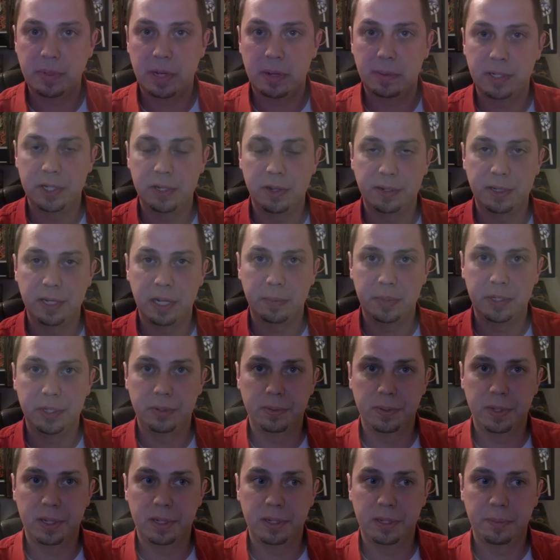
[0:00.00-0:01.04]
I was hooked up
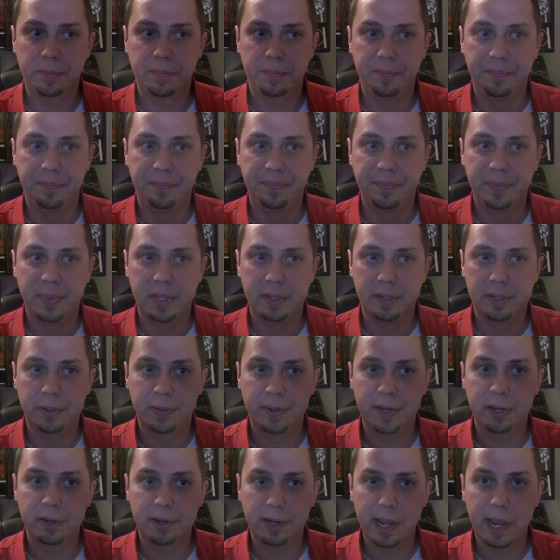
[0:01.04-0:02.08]
to
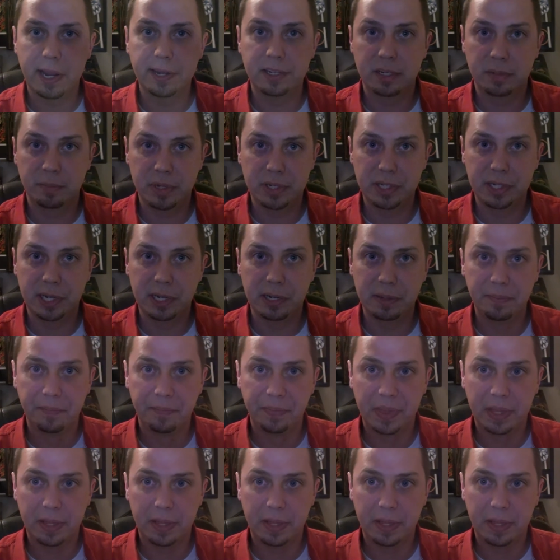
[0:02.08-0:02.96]
an irrigation machine.